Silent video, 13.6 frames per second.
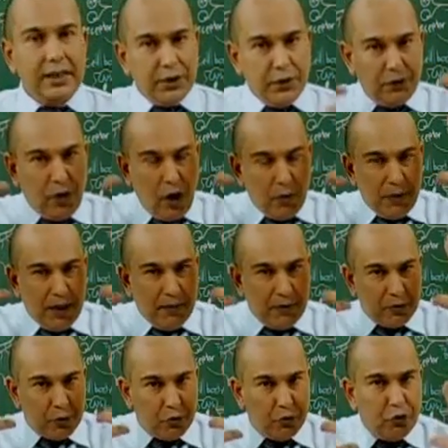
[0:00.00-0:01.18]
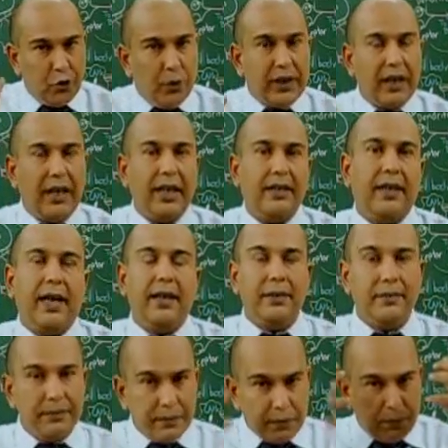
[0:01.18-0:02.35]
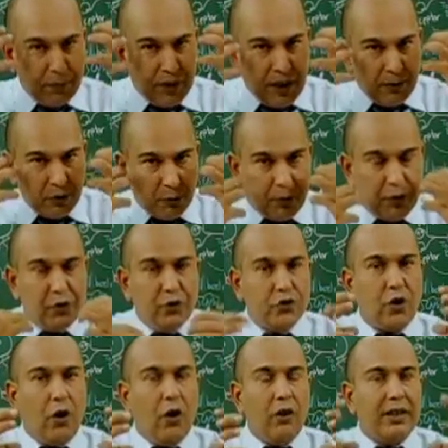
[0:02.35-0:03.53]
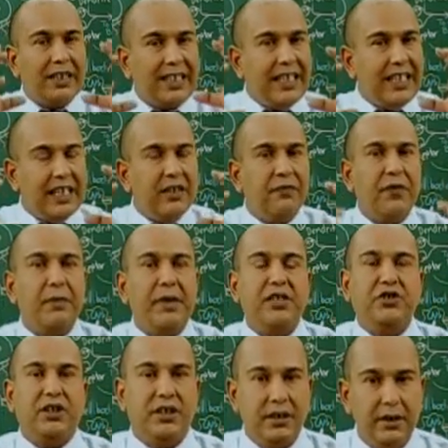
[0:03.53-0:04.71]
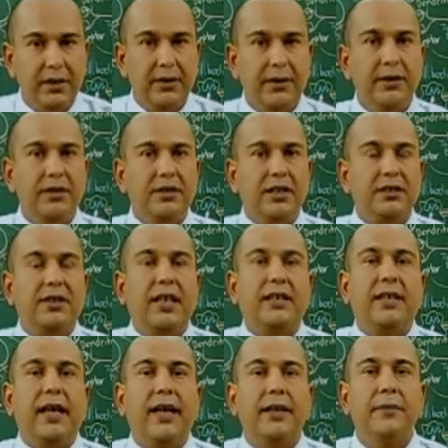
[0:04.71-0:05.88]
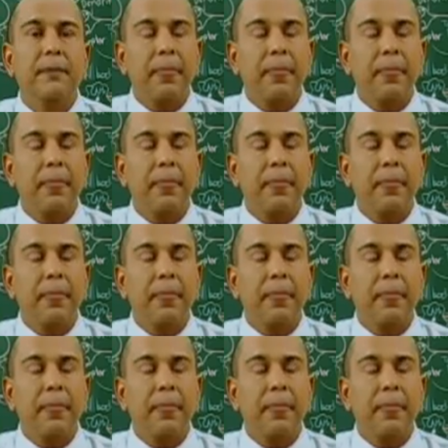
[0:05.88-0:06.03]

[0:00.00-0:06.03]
You've got to be able to do it like that. Be able to produce all the key information just like that.